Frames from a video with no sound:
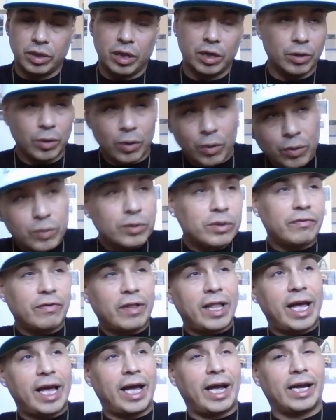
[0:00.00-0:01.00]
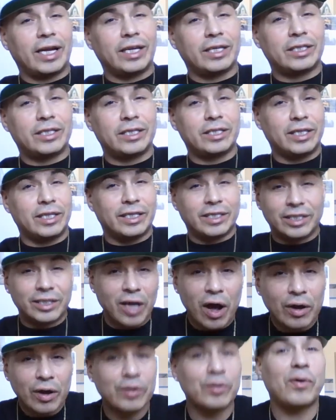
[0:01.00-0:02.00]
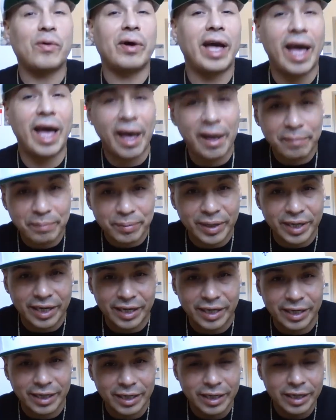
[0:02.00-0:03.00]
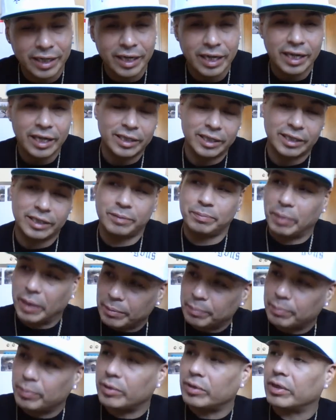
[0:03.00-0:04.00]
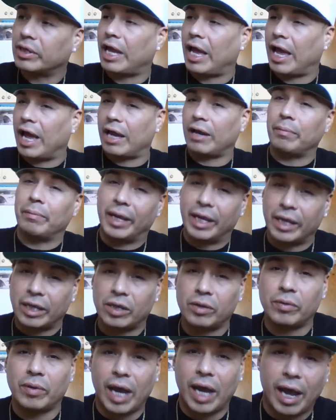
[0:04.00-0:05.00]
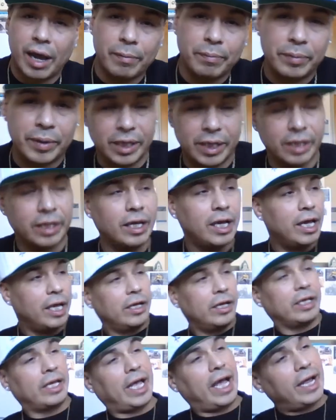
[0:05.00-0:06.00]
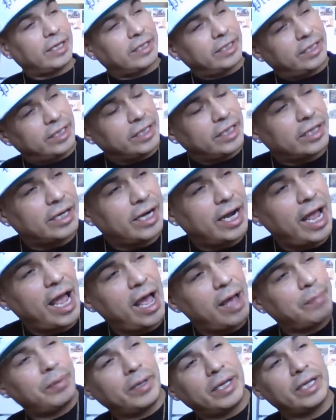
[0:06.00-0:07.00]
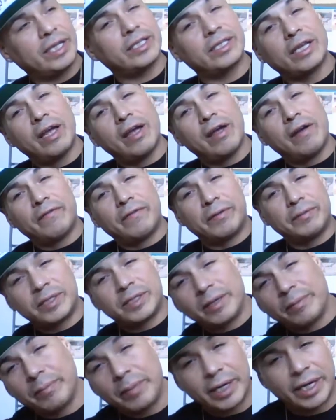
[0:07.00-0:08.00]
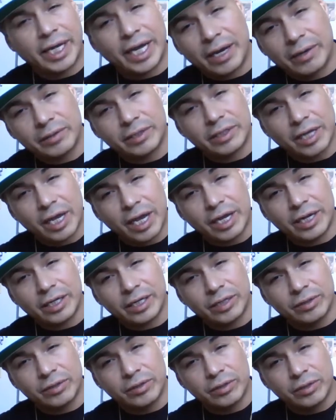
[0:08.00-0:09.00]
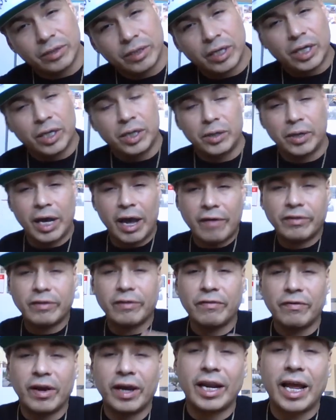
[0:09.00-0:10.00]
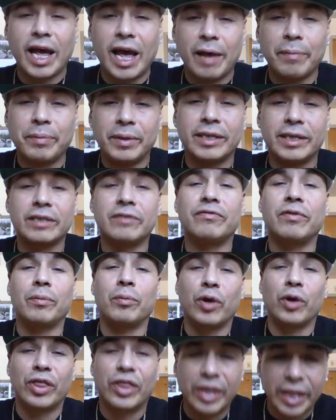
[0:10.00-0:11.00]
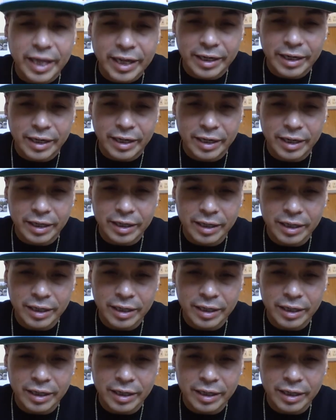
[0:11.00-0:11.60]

News flash. It's not going to happen. These people can't make you happy. You can't seek your happiness from somebody outside you. You have to find happiness from within.